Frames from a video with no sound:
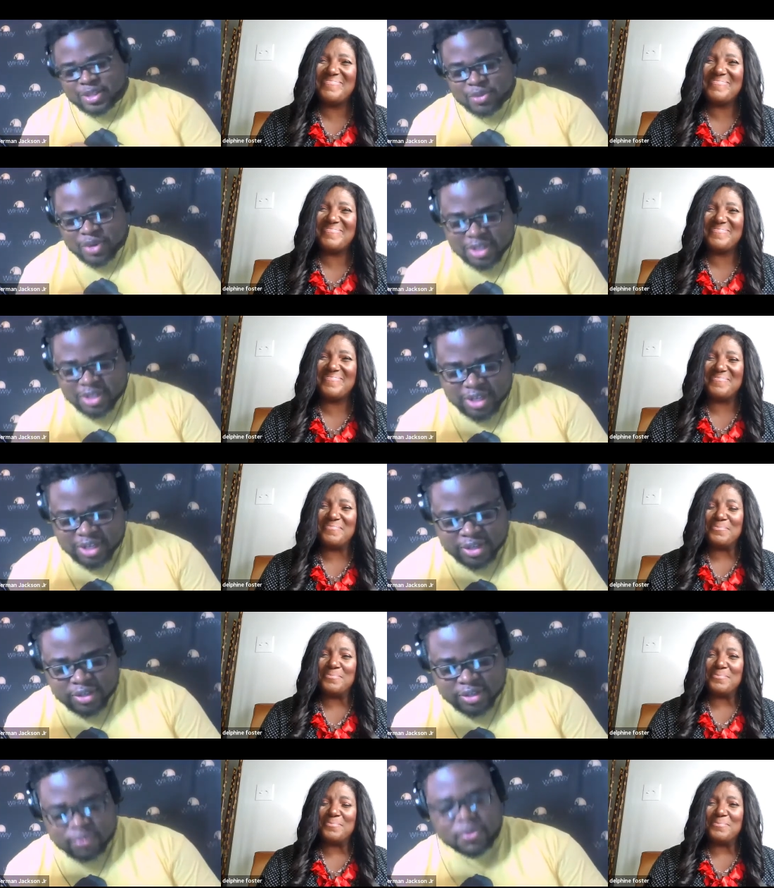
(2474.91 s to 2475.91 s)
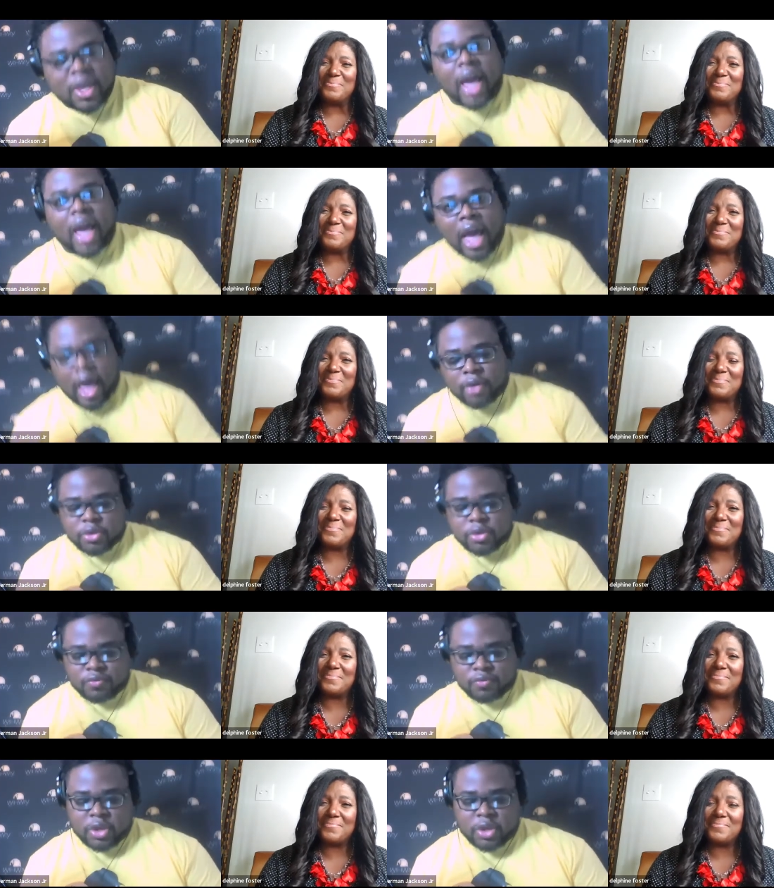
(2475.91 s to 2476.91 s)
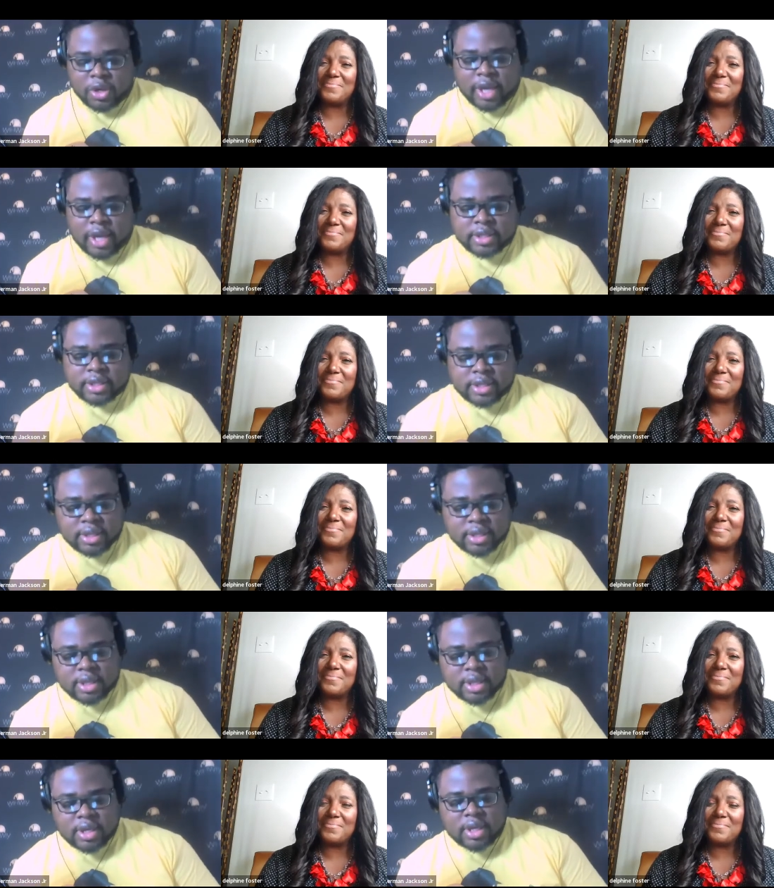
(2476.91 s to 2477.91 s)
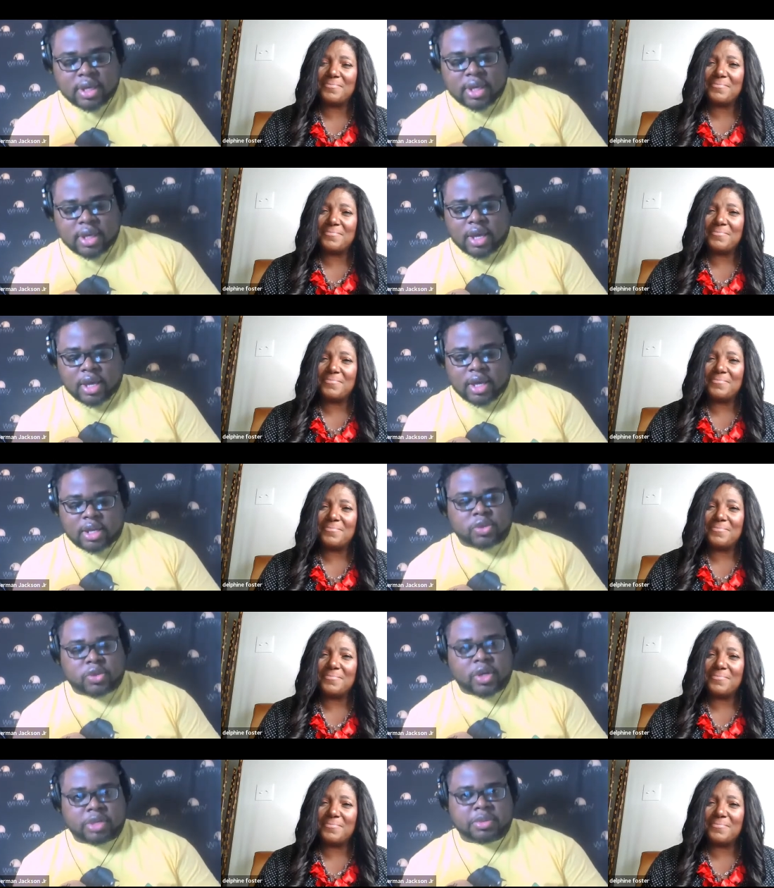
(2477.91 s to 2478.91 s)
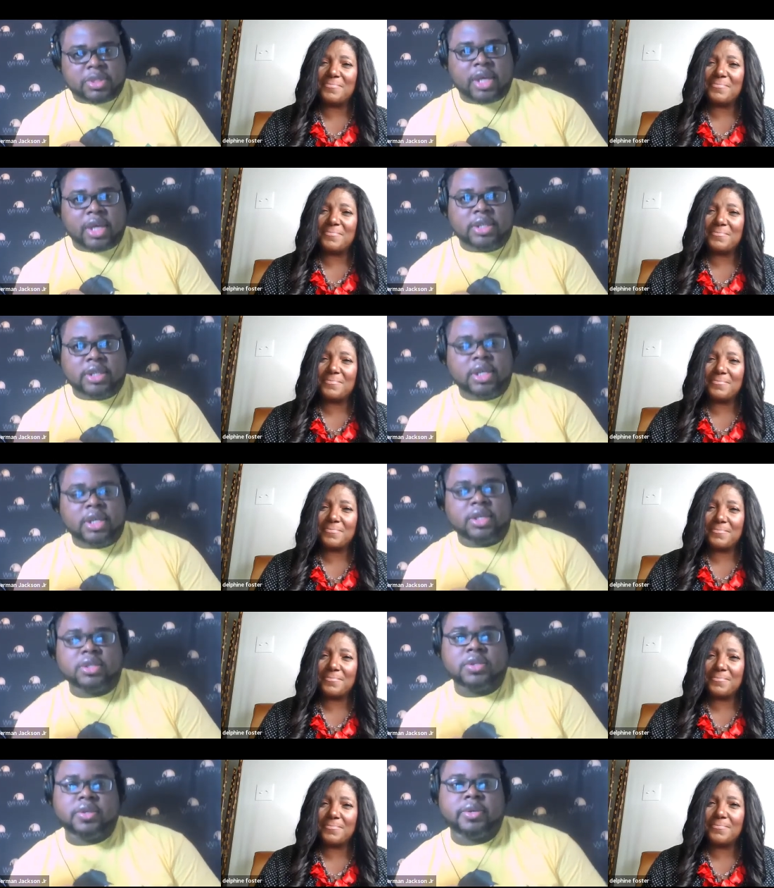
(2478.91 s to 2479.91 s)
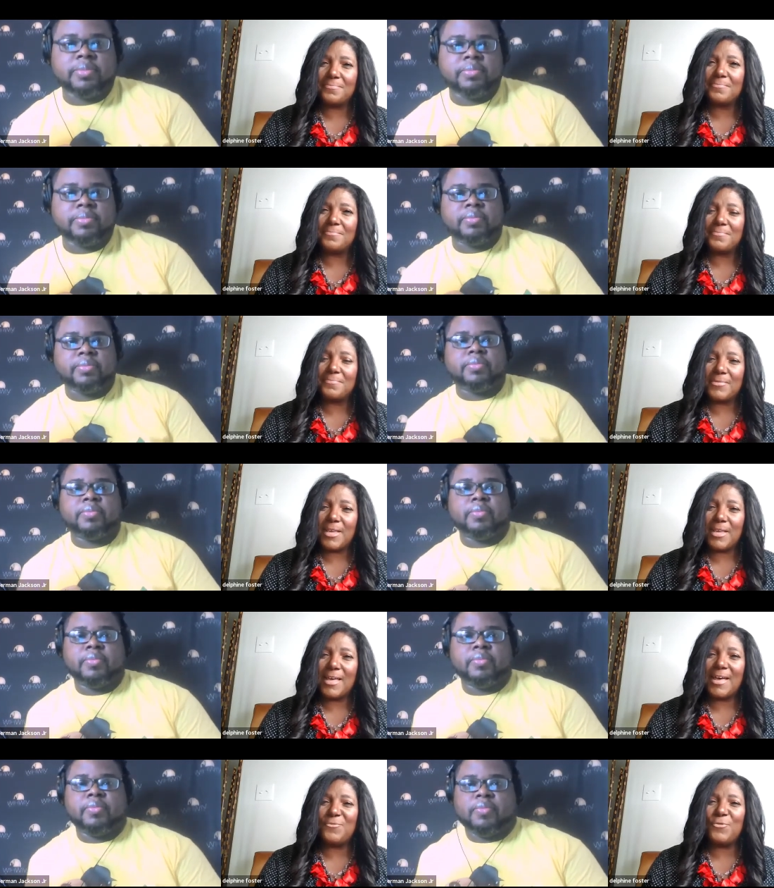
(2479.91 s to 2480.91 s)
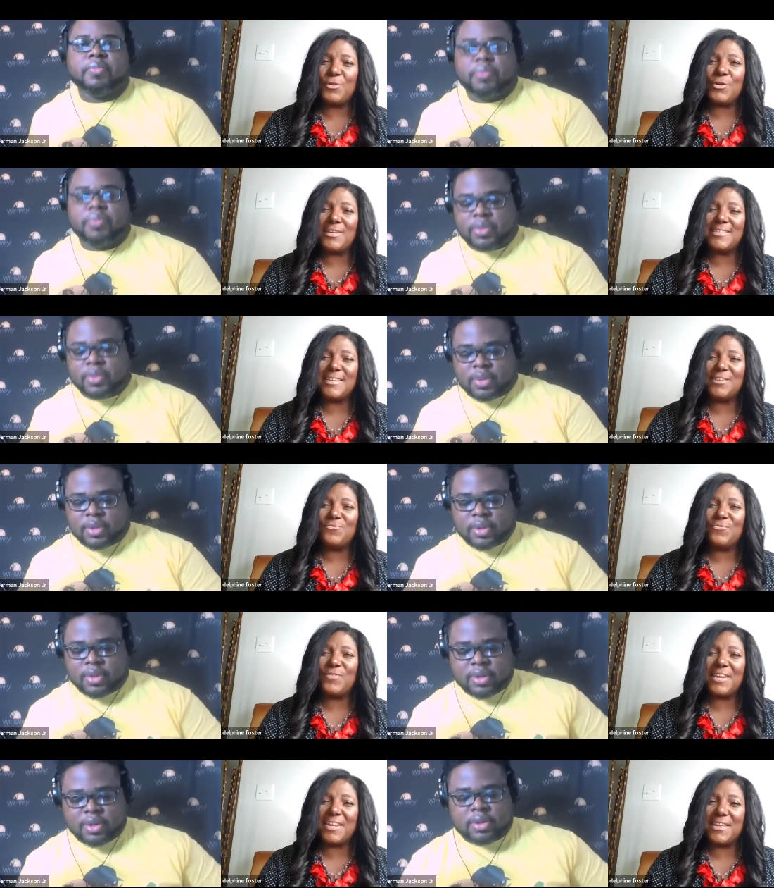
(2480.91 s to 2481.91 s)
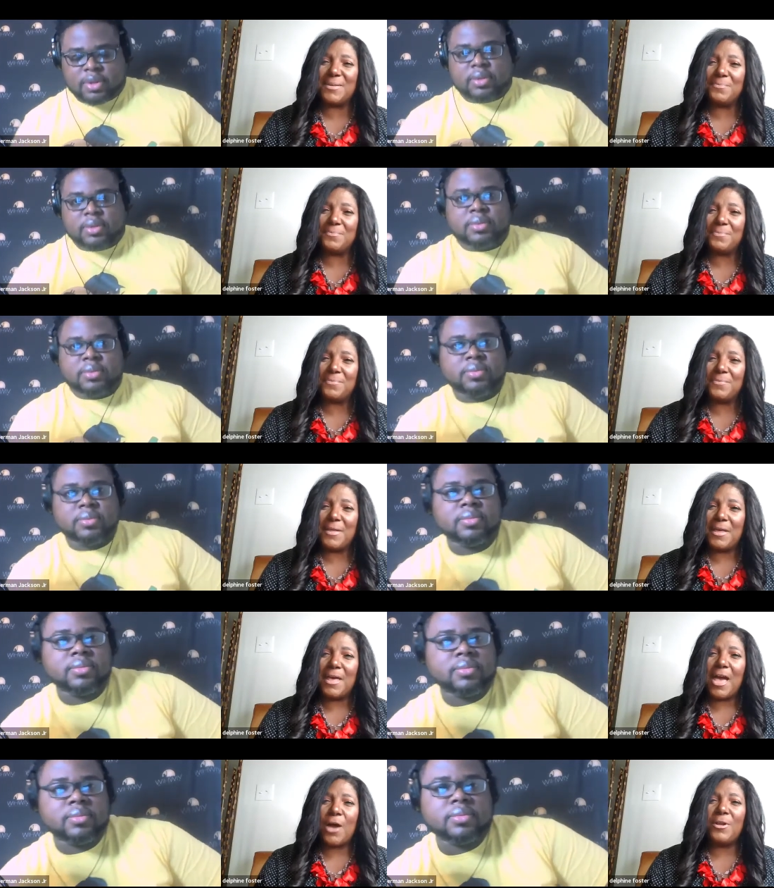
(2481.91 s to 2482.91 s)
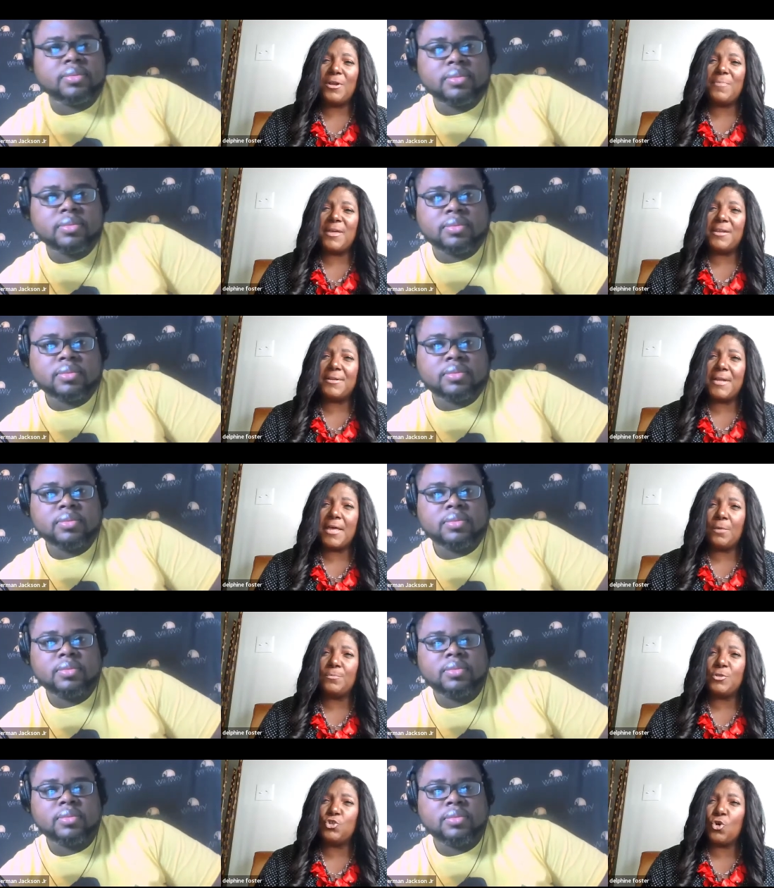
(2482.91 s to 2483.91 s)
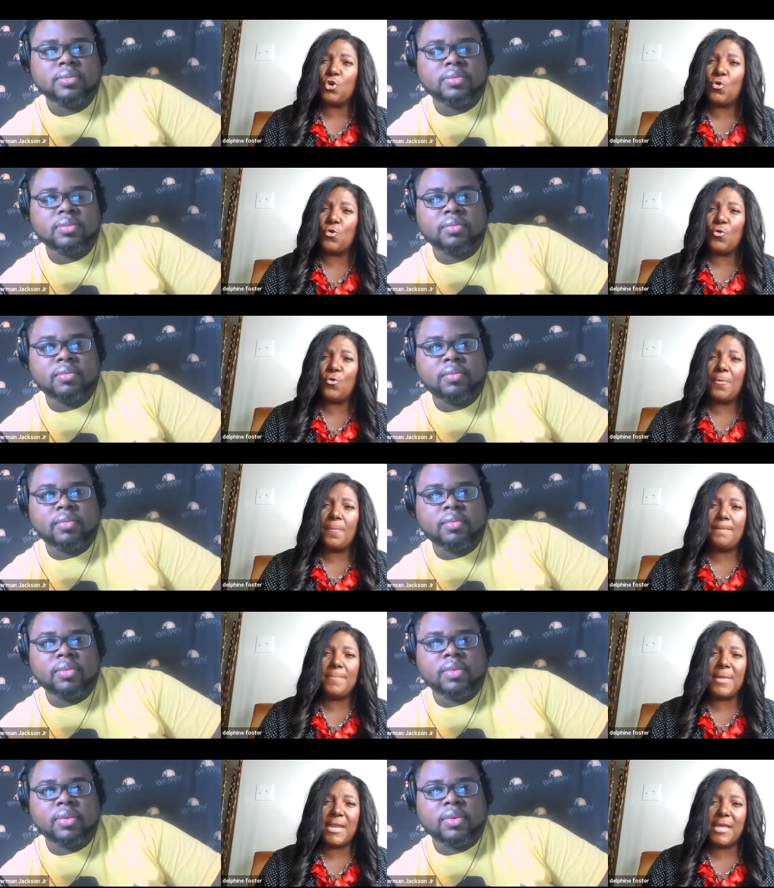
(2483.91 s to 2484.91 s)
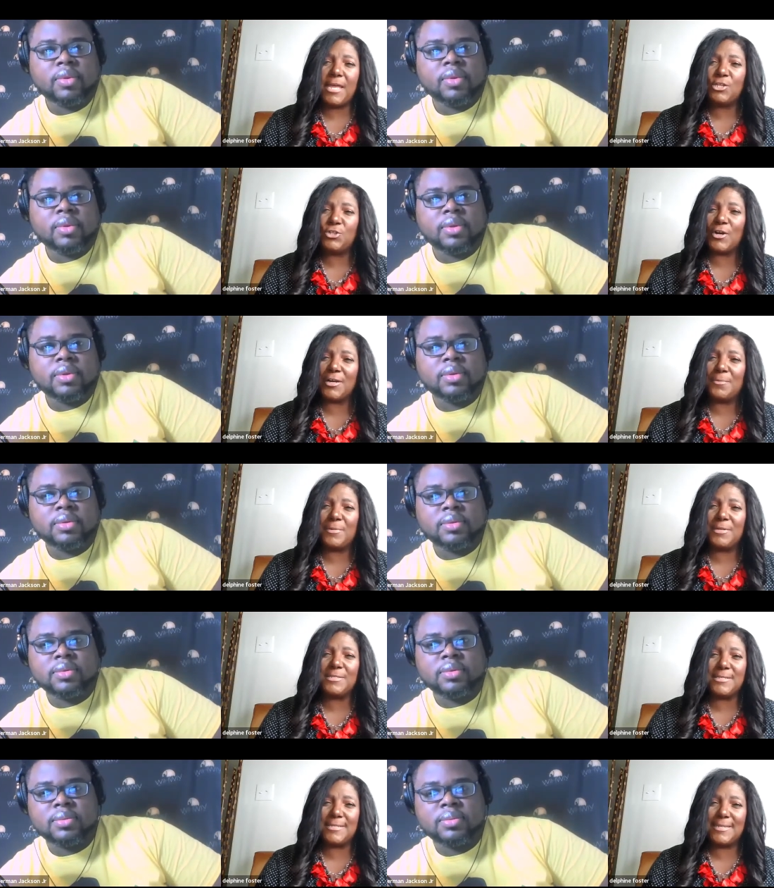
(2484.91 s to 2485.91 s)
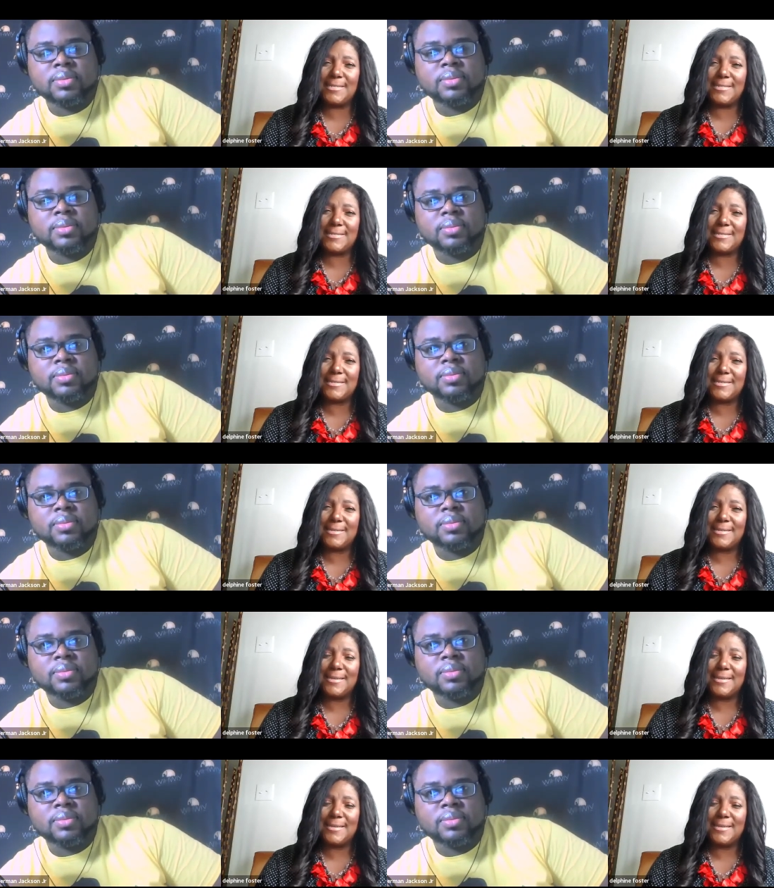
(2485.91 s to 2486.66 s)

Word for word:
Speaker 1: question is, how do you view your legacy in the transportation industry?
Speaker 2: I view it as infinity. I want to be able to help so many trucking businesses